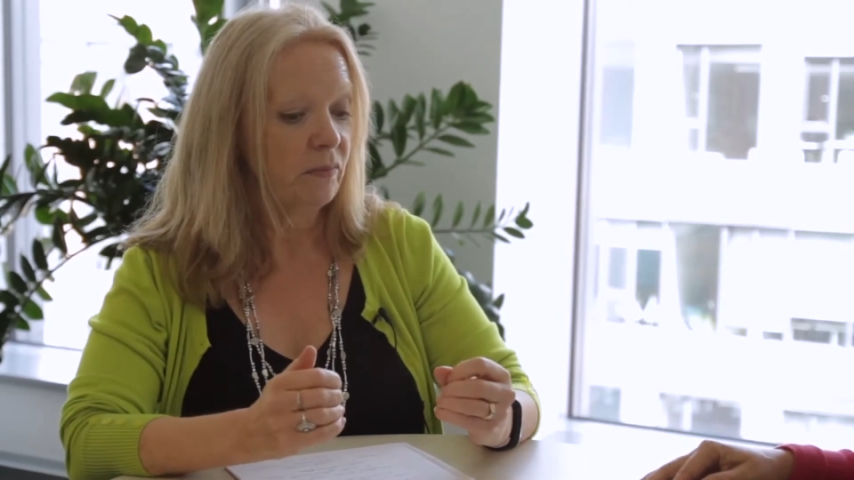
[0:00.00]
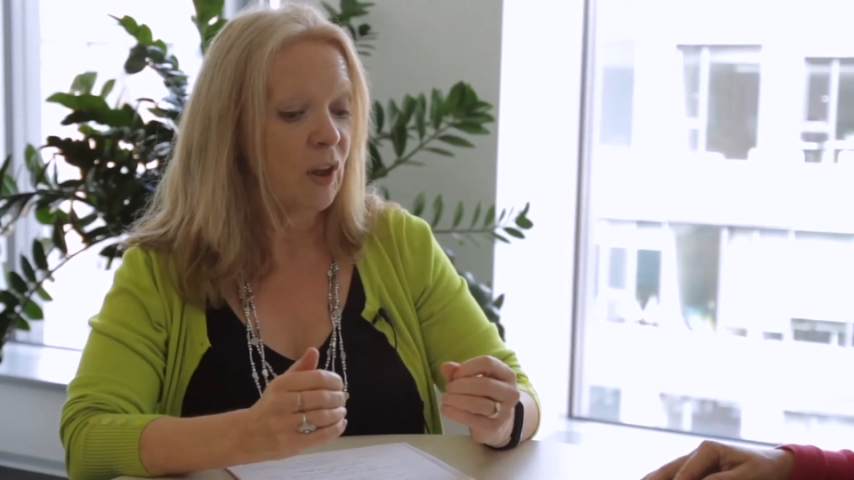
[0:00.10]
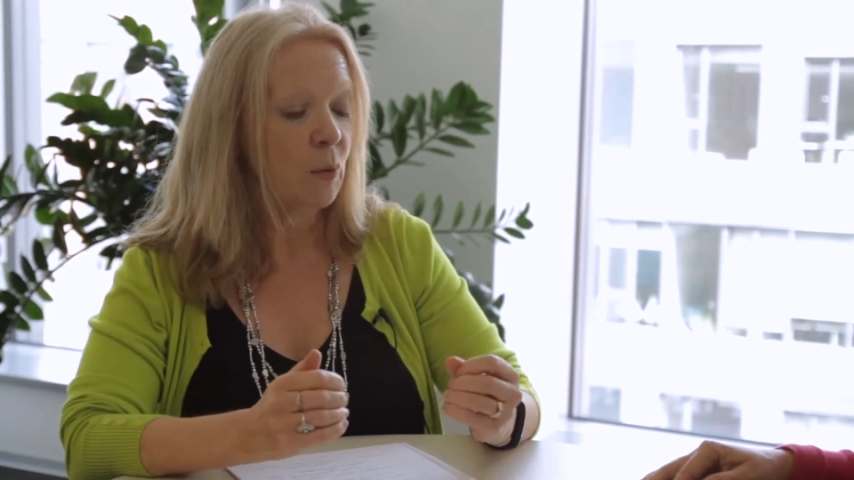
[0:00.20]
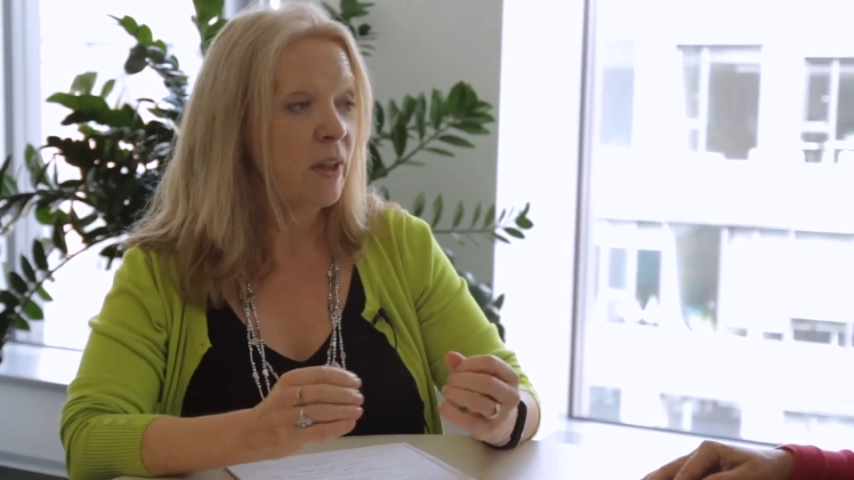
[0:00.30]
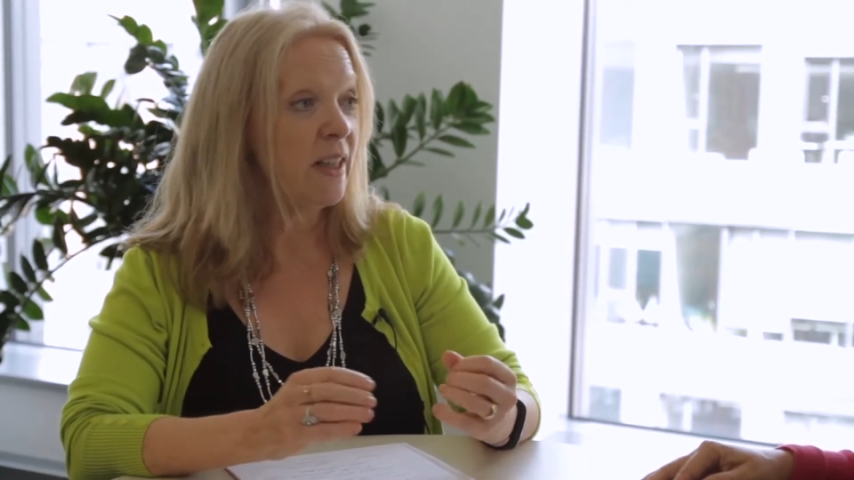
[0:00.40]

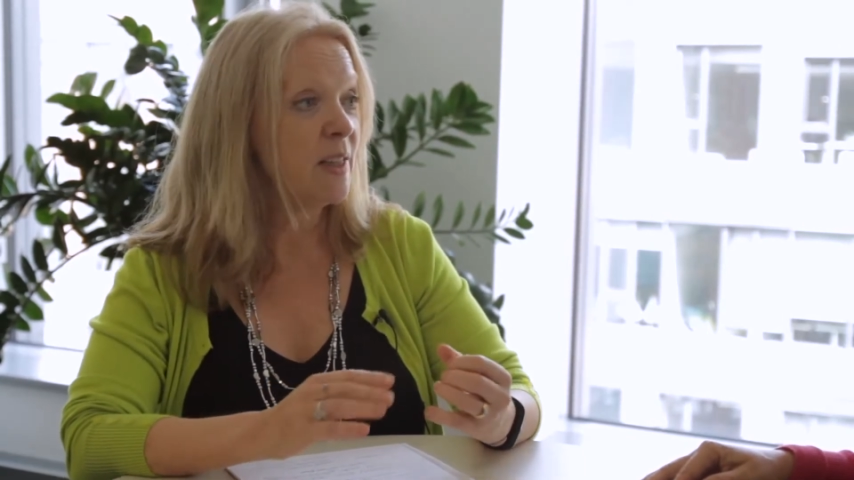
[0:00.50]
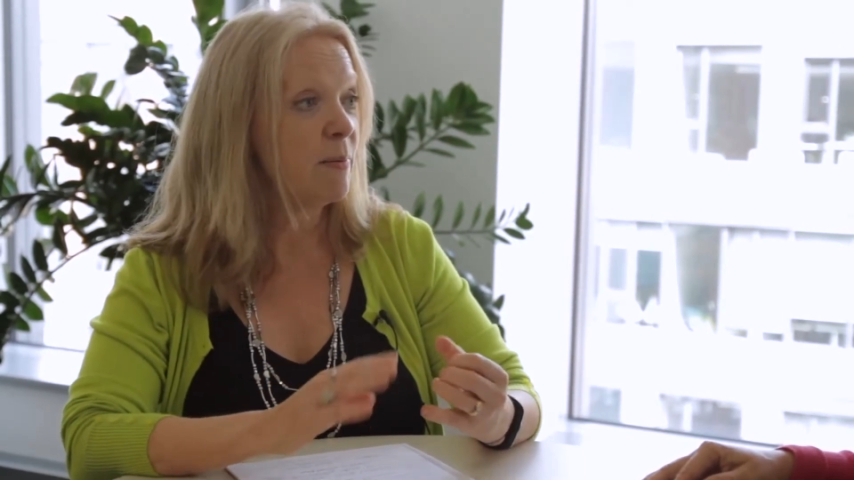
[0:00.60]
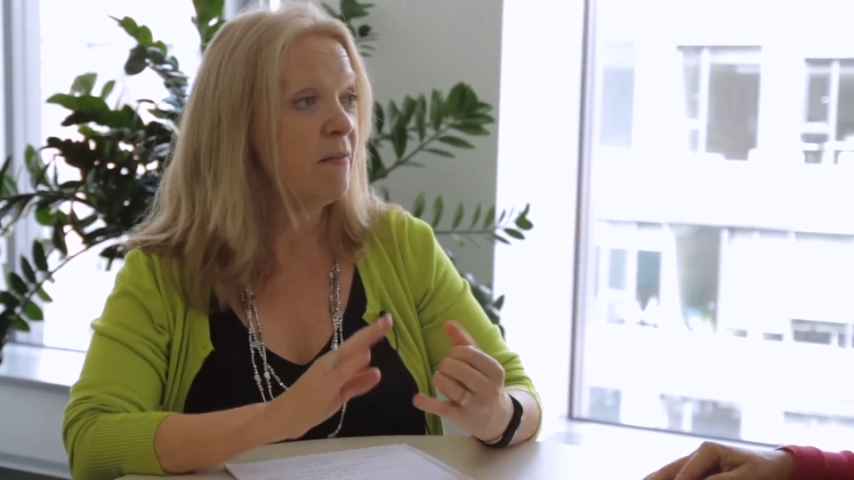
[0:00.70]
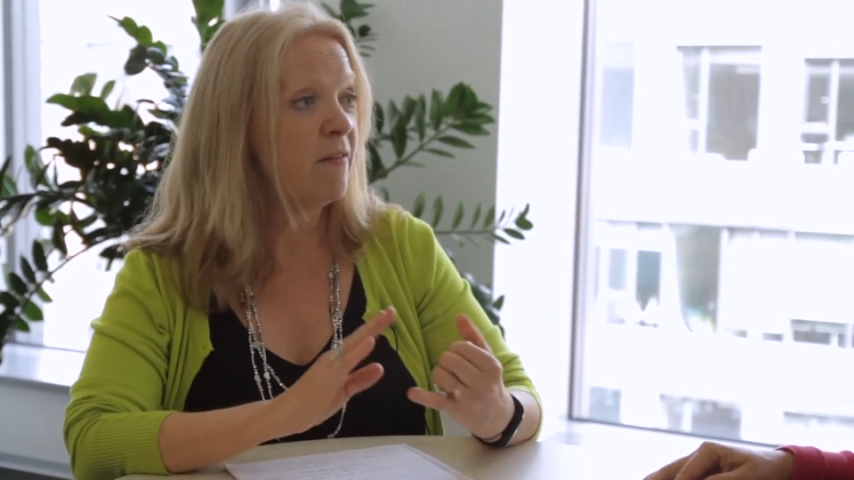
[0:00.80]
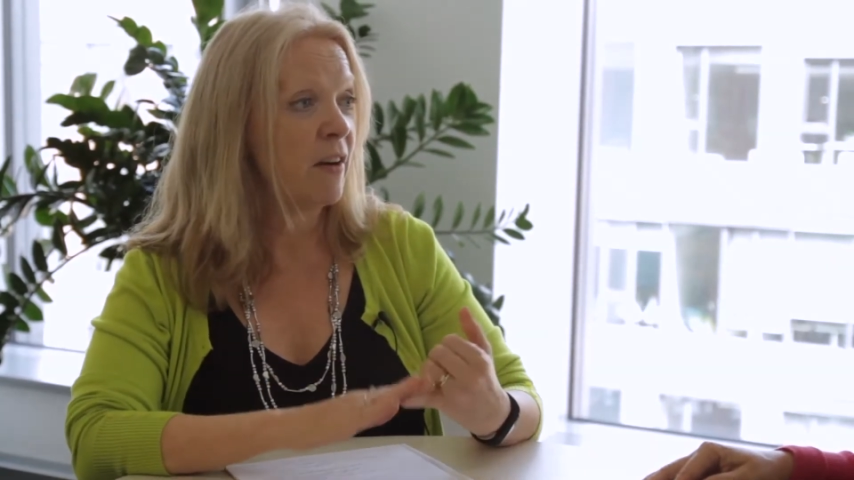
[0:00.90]
we need to
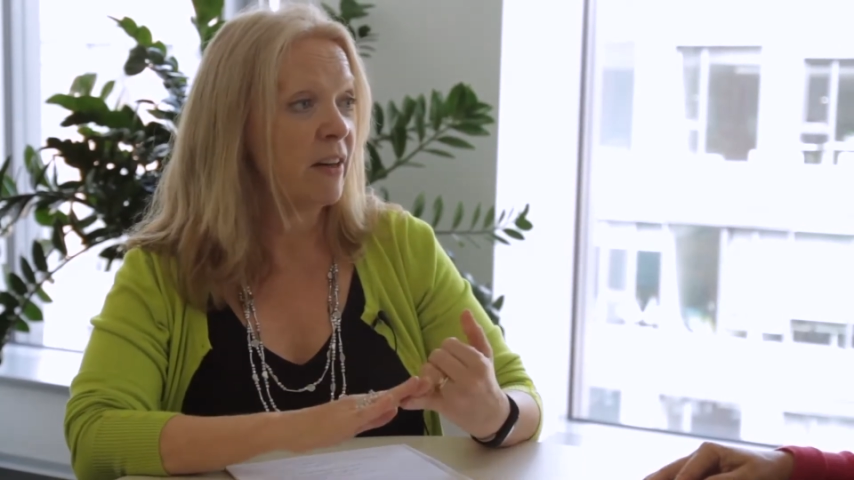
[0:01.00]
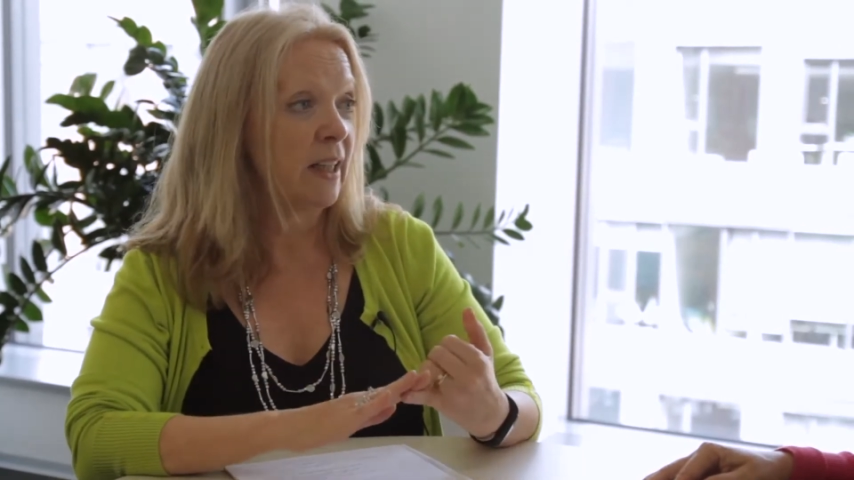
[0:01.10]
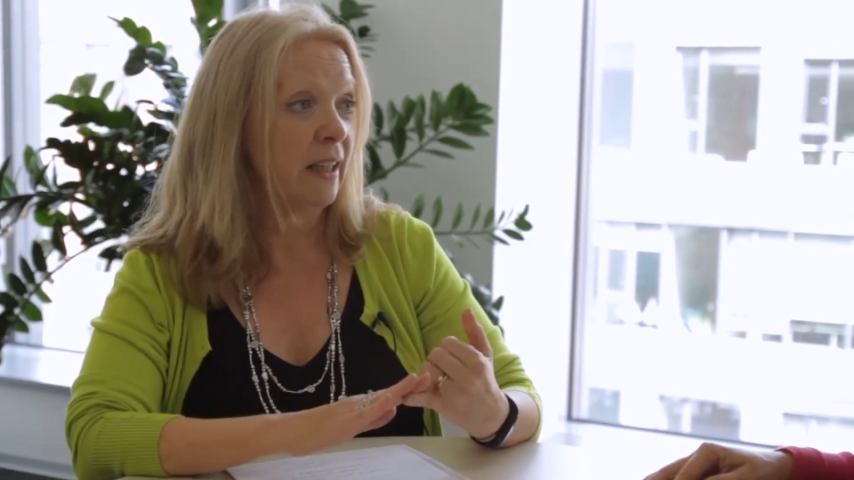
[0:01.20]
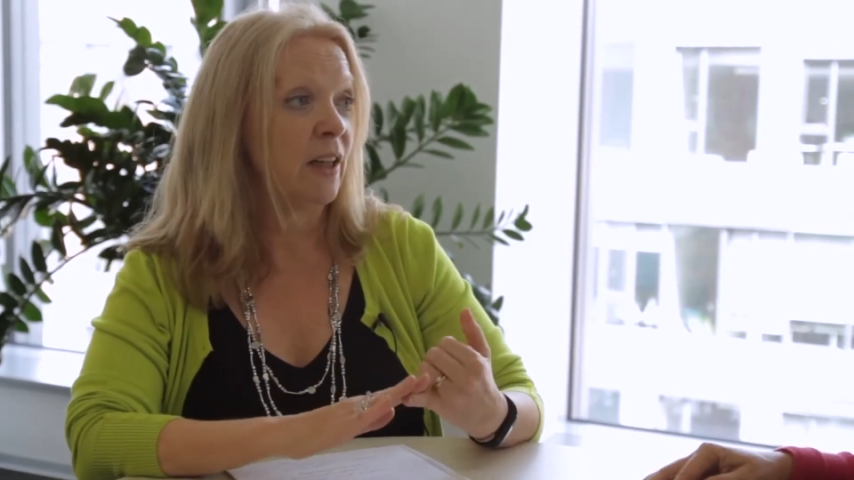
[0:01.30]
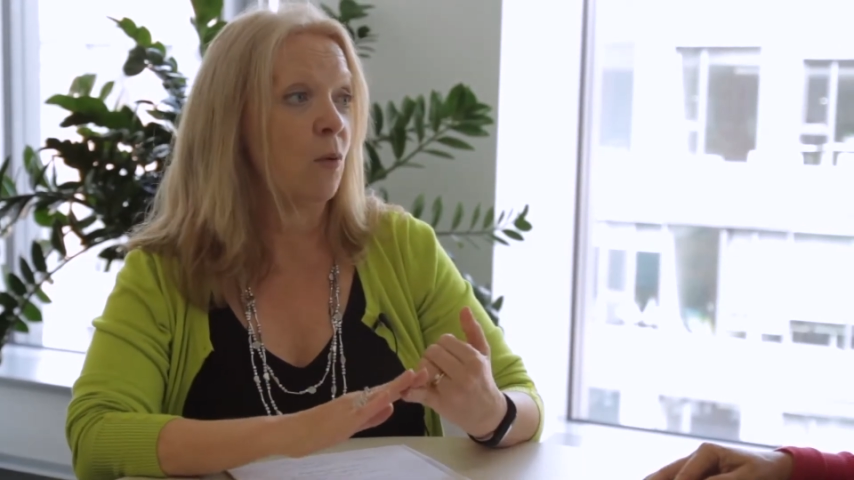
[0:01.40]
be very
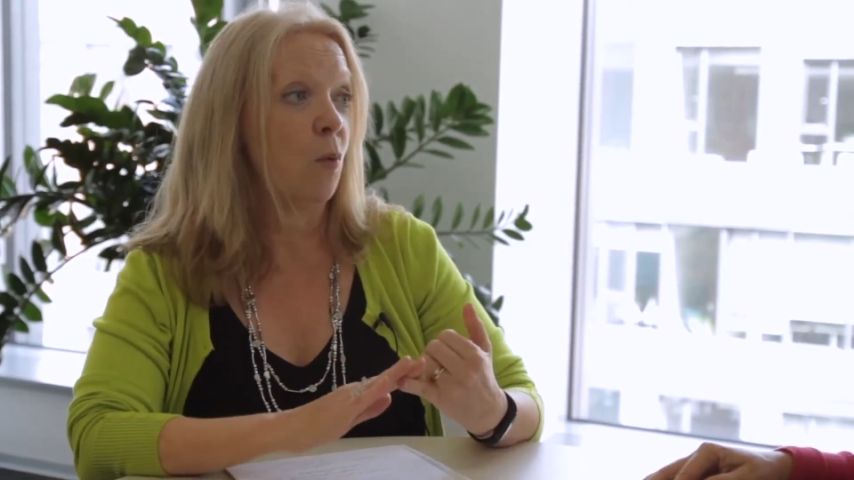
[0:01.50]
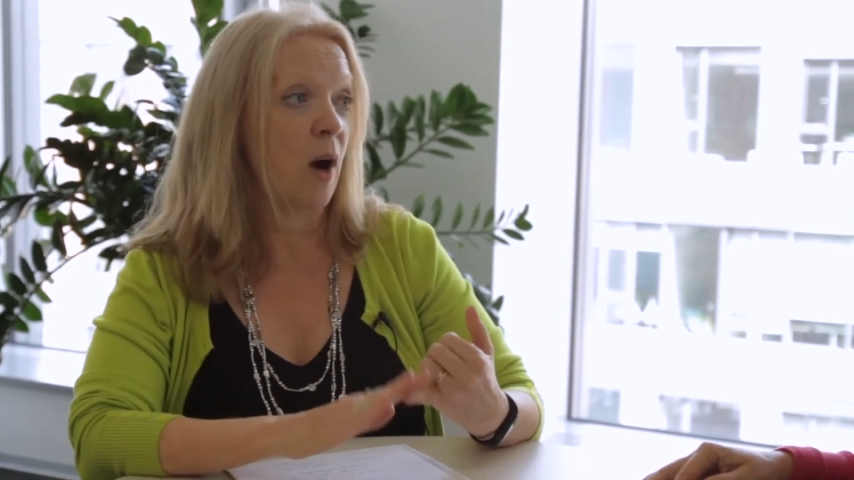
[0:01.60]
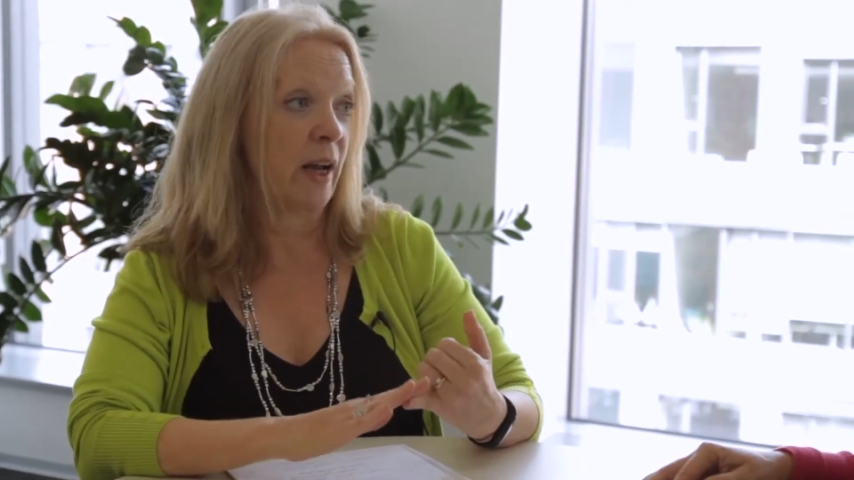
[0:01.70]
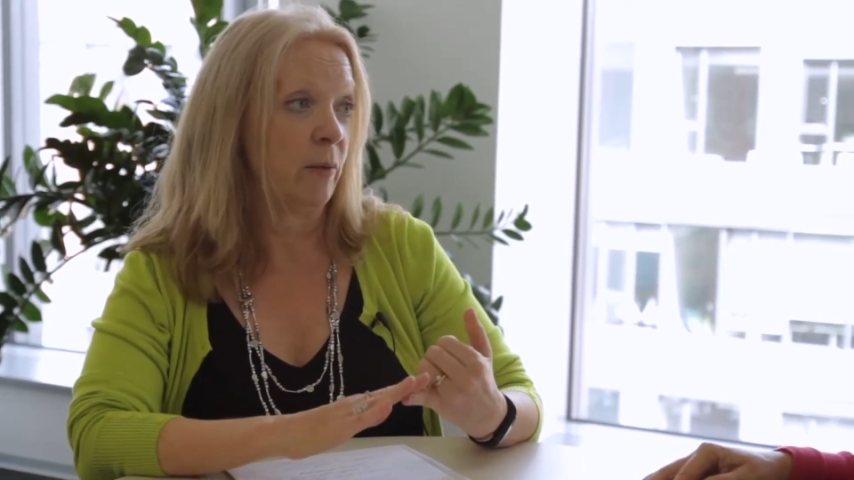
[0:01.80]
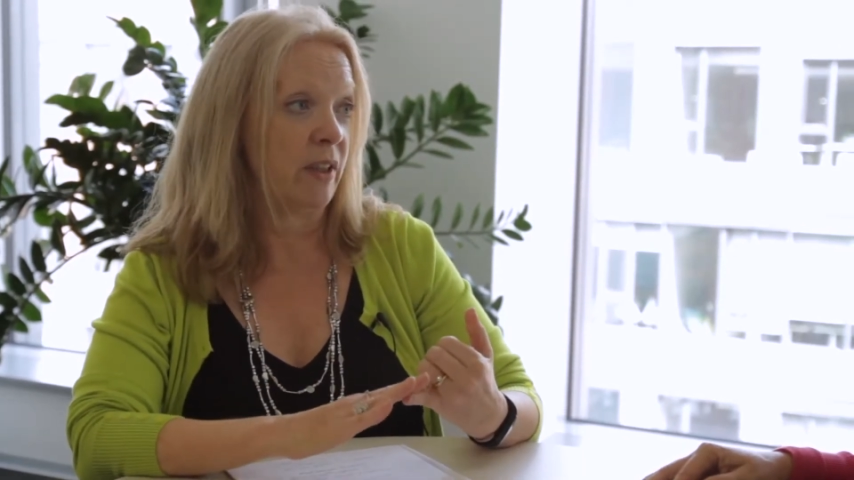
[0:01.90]
clear
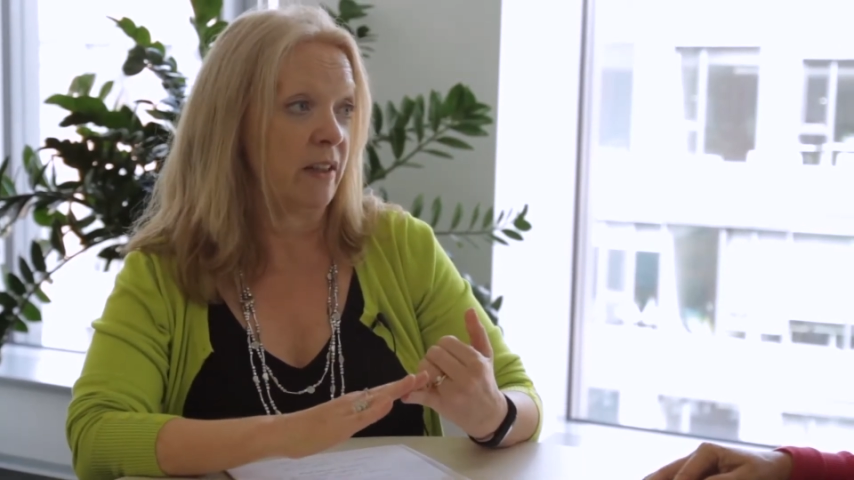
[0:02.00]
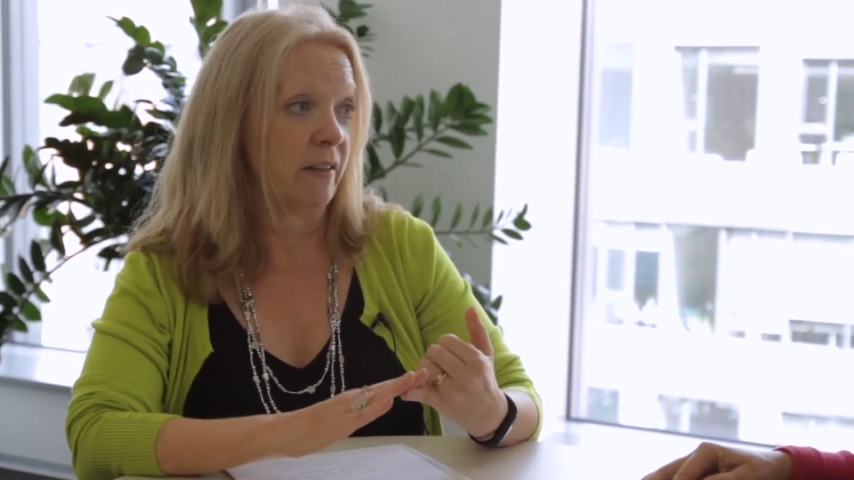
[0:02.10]
why we're